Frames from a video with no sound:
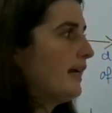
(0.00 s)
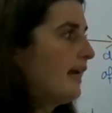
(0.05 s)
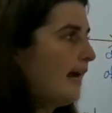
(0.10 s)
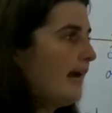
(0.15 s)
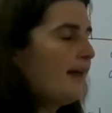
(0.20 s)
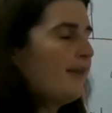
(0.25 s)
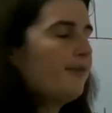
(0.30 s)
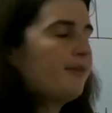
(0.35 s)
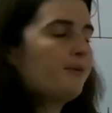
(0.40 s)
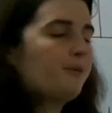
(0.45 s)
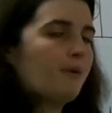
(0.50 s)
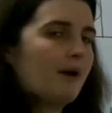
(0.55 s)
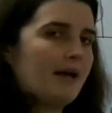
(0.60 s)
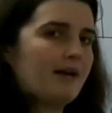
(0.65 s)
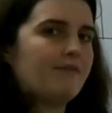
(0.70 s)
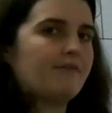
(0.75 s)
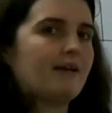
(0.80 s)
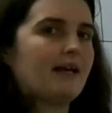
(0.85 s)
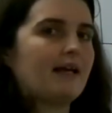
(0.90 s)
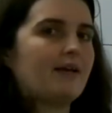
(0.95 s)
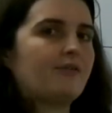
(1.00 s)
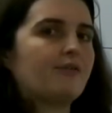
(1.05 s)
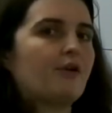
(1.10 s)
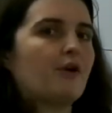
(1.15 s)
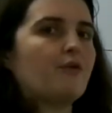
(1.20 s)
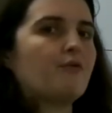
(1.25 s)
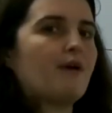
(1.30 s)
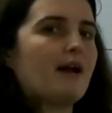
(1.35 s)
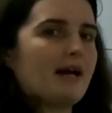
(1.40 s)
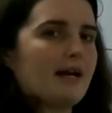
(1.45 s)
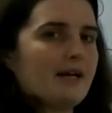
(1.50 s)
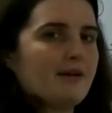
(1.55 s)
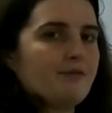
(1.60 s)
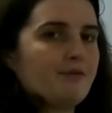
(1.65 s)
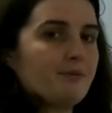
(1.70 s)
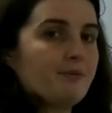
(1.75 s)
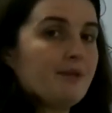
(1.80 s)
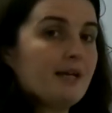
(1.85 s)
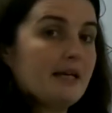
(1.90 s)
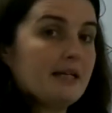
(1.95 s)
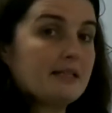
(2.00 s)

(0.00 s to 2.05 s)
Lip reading: get the wavelength directly from